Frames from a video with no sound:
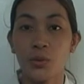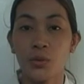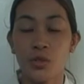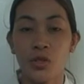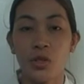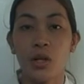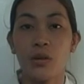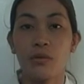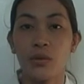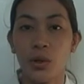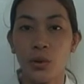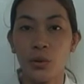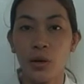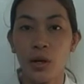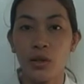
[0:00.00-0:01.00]
serve
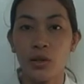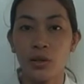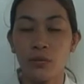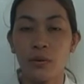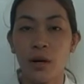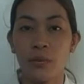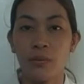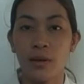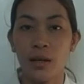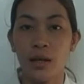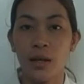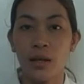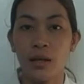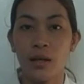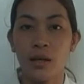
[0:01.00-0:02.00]
you and your
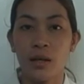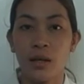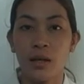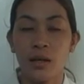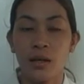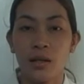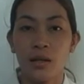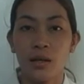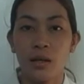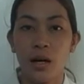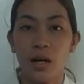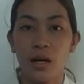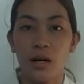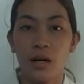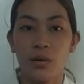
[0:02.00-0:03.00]
family
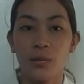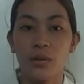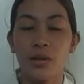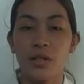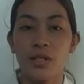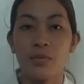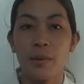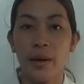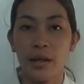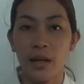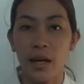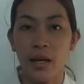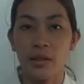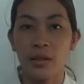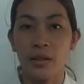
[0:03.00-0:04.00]
with respect and